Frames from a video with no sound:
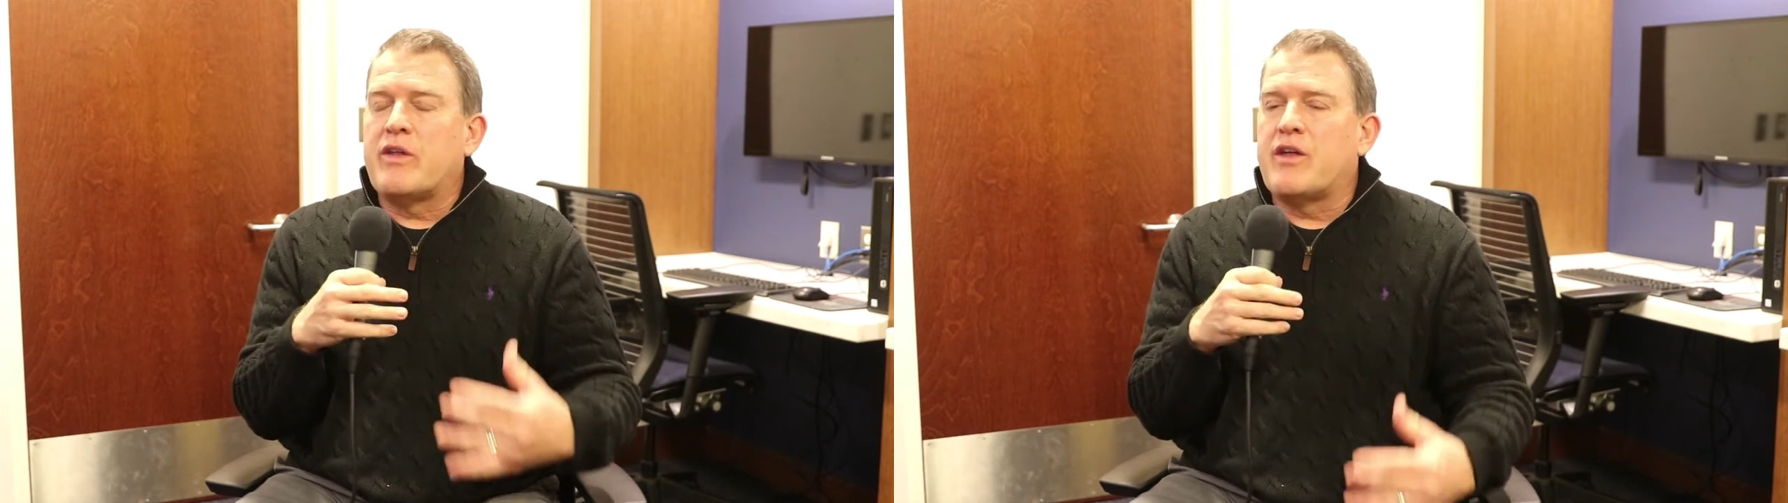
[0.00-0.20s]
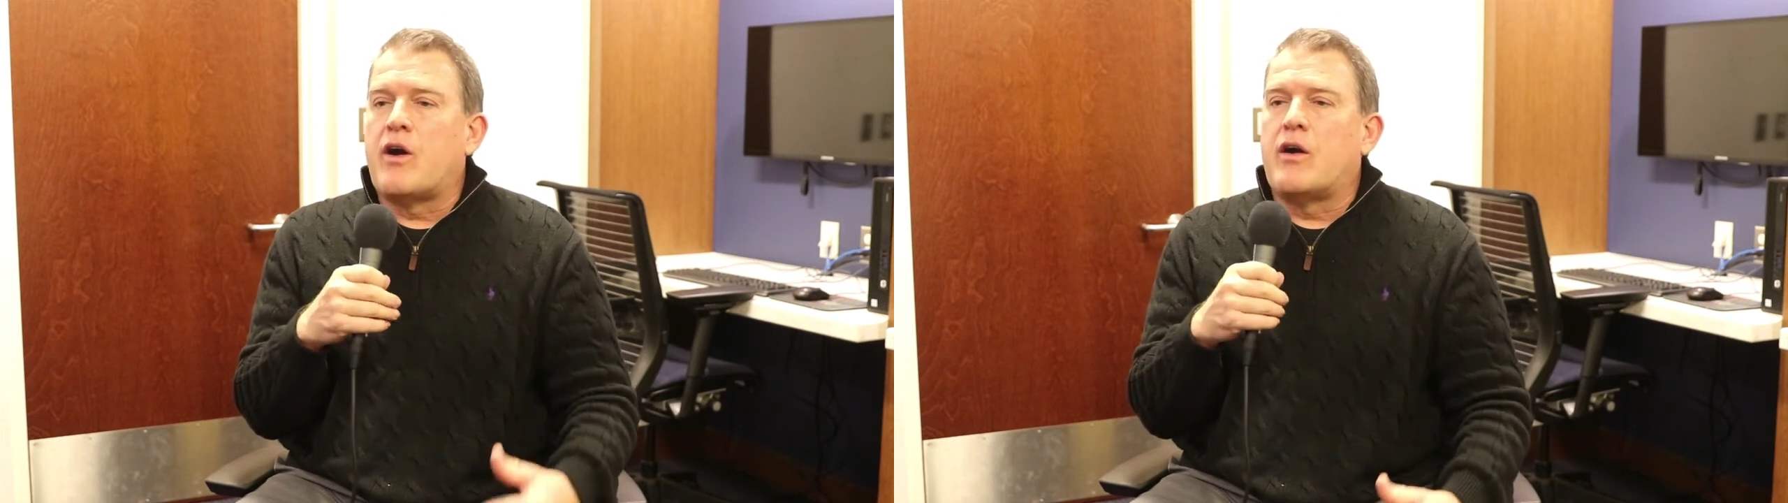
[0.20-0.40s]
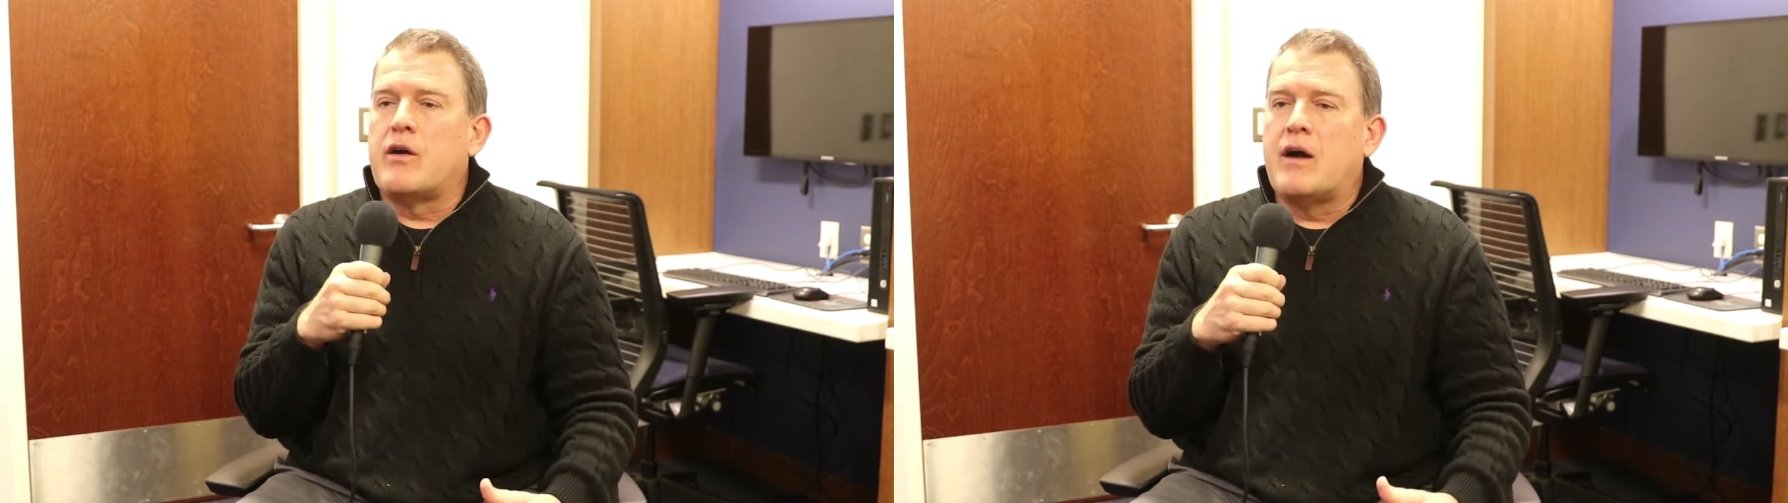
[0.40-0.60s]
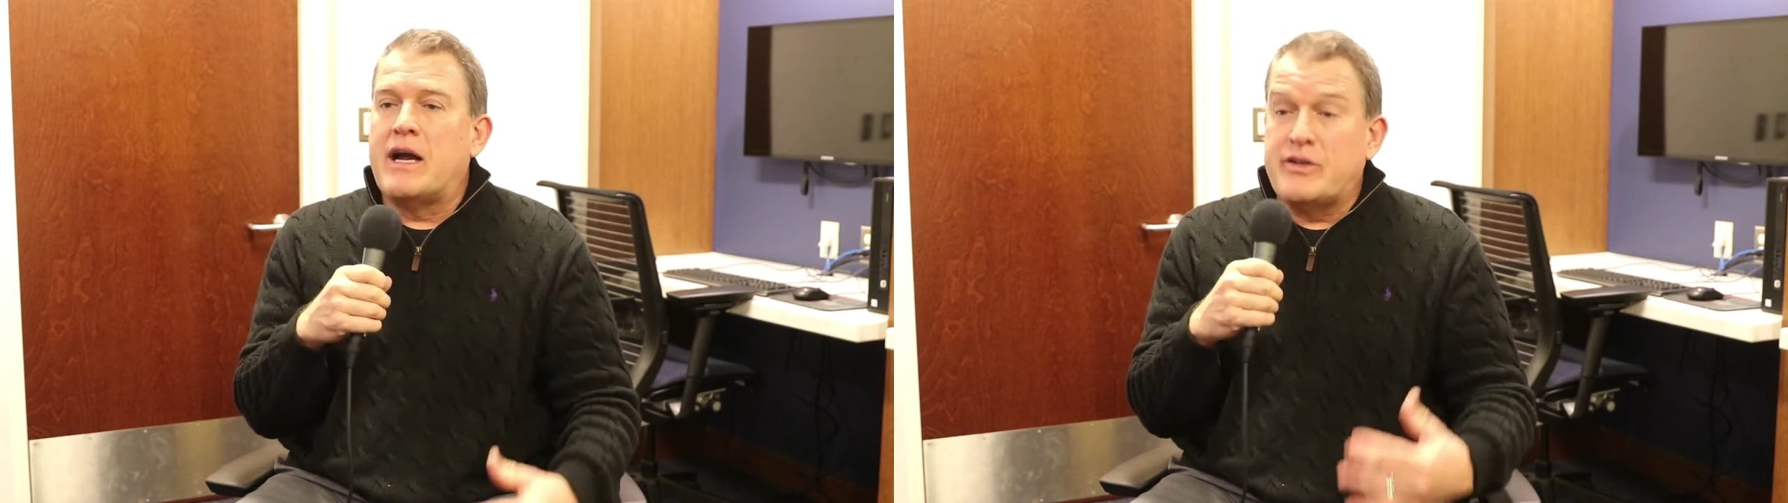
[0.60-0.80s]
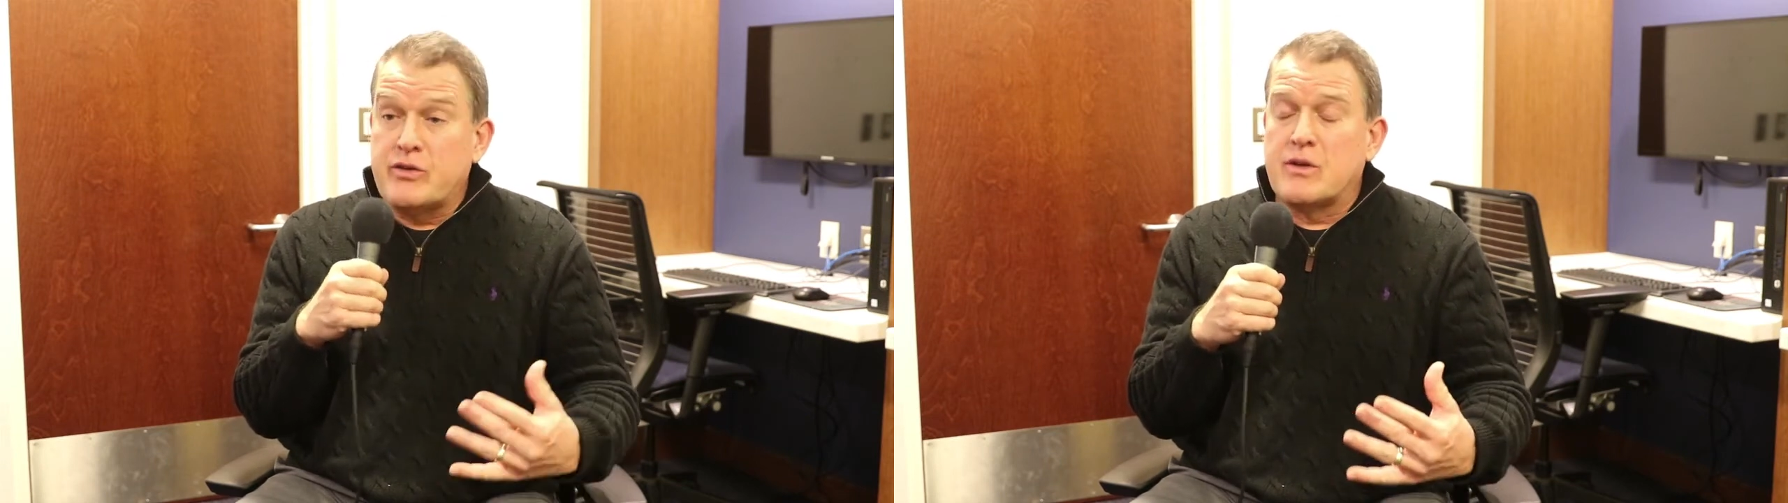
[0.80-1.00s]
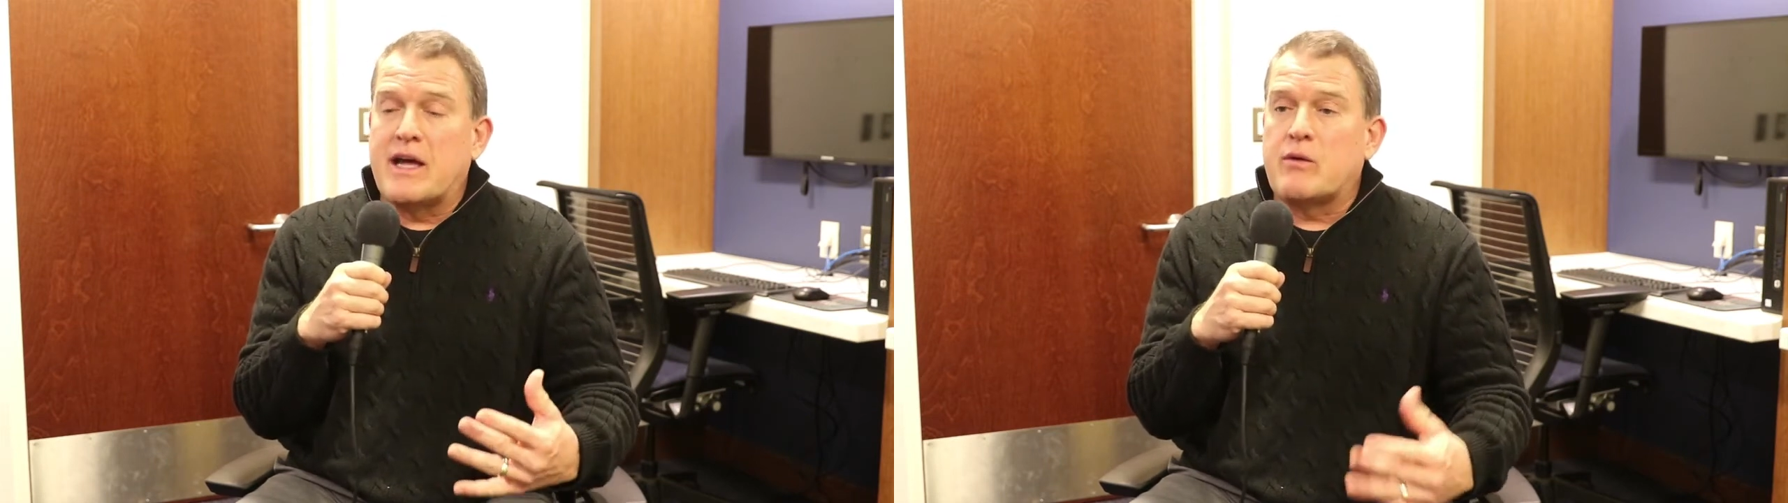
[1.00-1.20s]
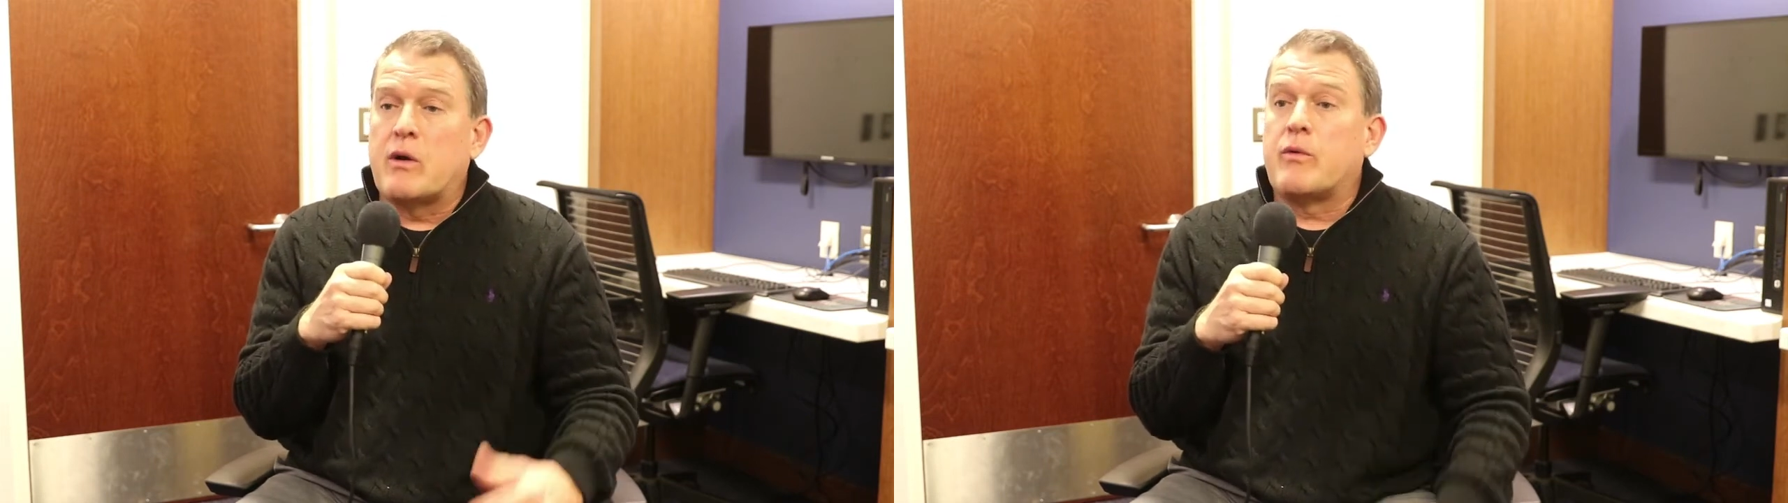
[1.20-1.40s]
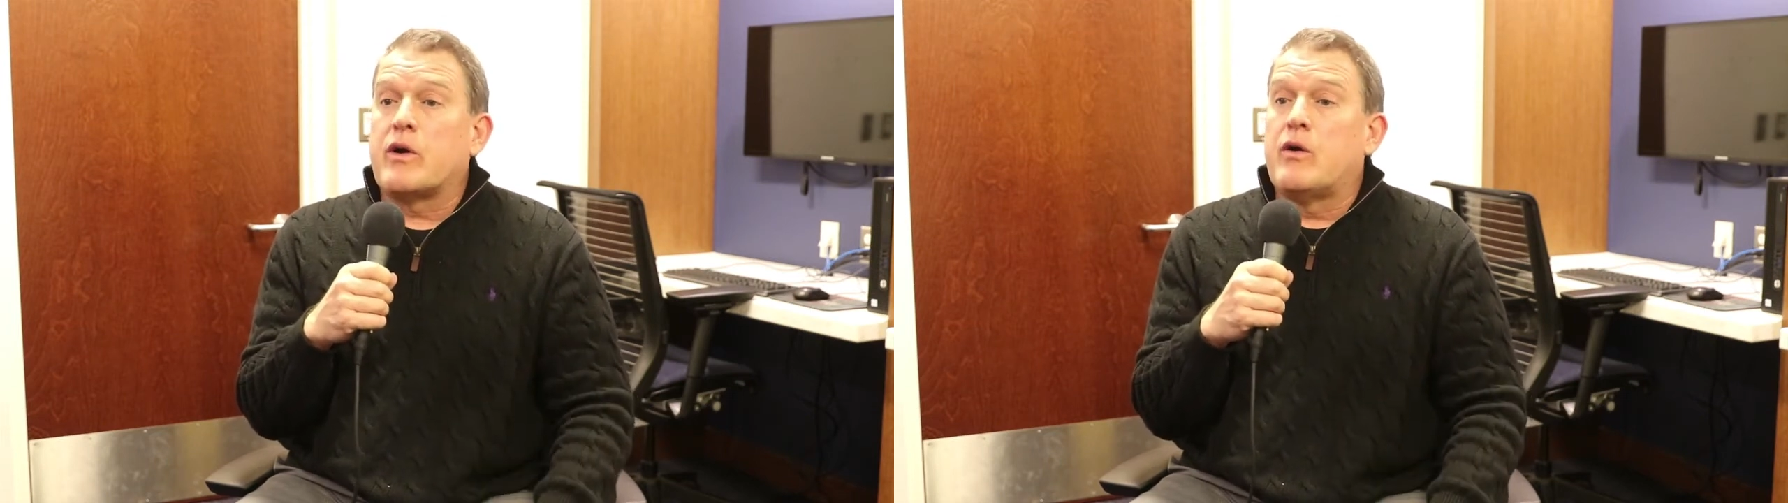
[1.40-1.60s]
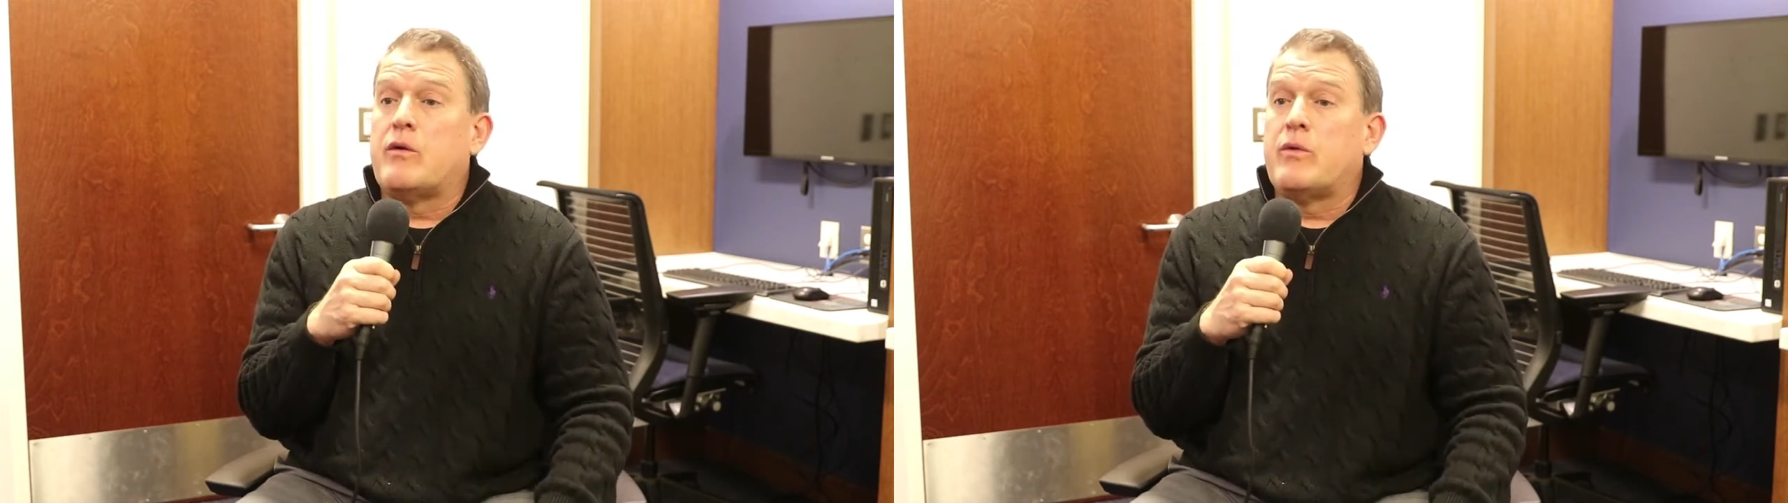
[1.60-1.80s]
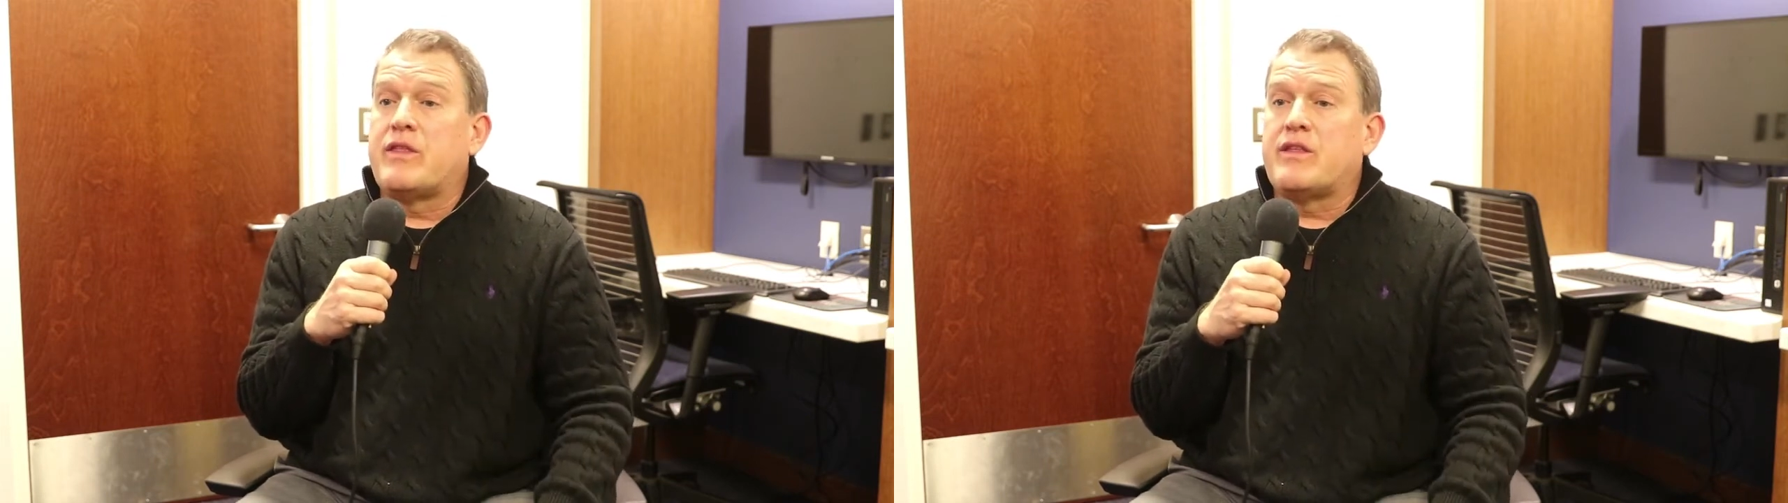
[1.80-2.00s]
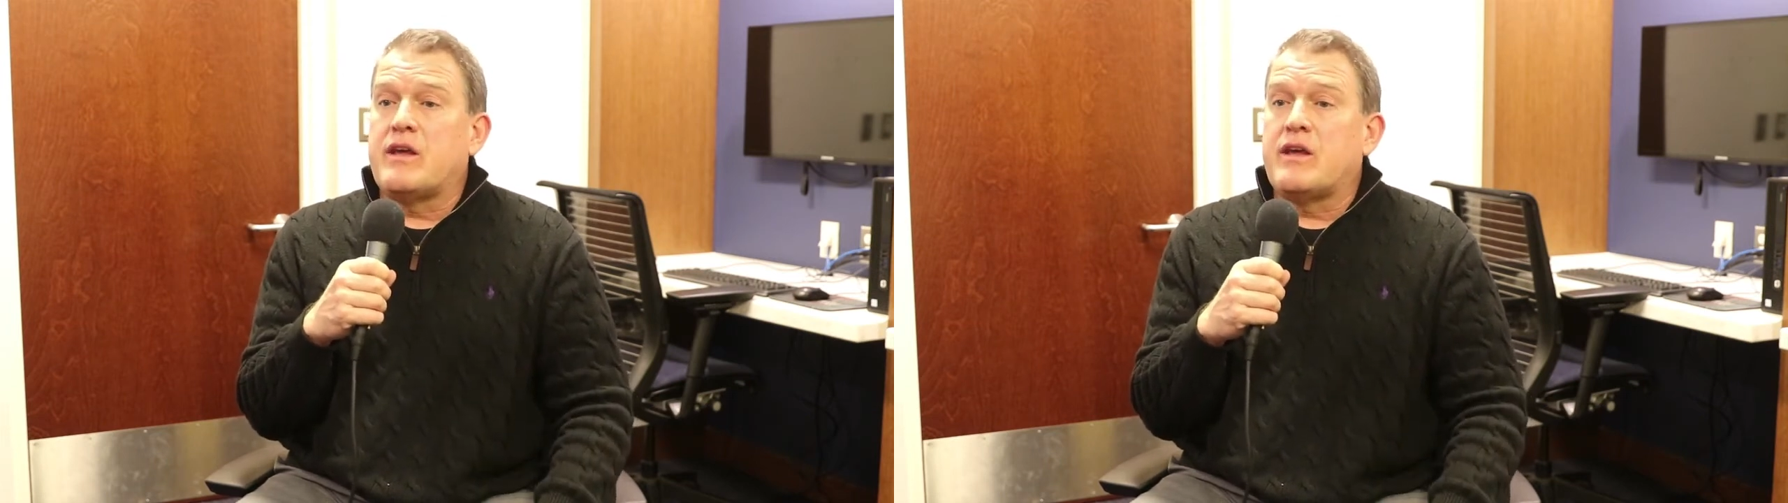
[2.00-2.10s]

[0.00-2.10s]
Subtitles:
with